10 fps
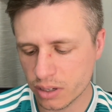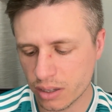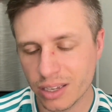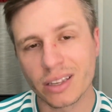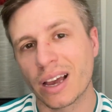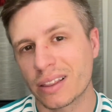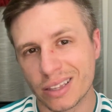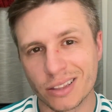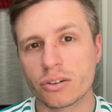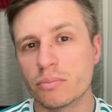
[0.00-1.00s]
I
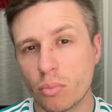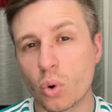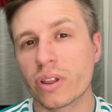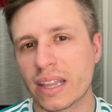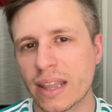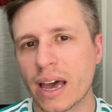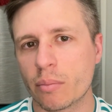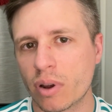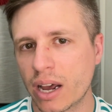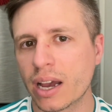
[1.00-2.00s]
think there's more than that,
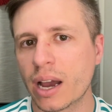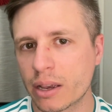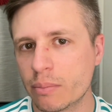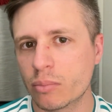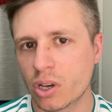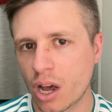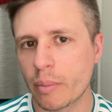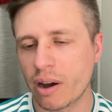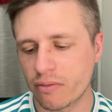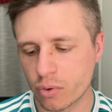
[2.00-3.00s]
but I got
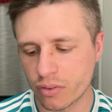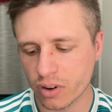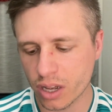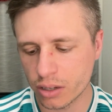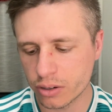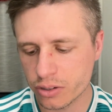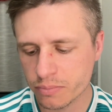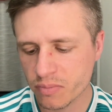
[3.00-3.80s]
about 4 different colors.